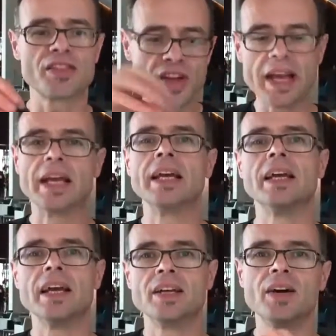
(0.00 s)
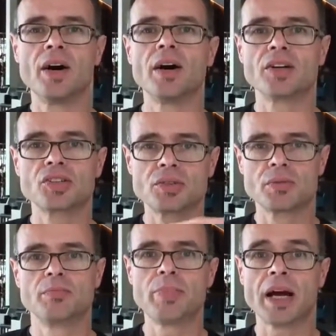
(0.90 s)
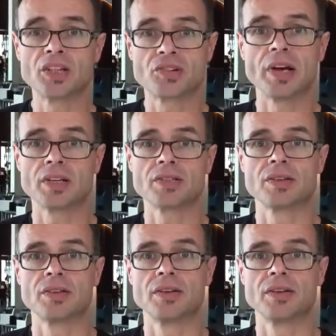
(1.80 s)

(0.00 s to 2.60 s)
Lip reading: thing in our bag of tricks.